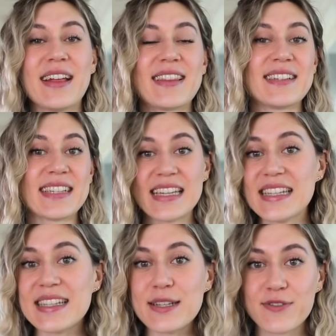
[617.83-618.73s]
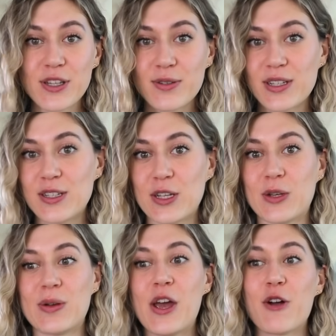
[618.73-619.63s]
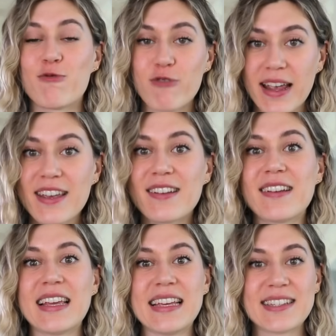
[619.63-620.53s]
that's easy for you to do regularly,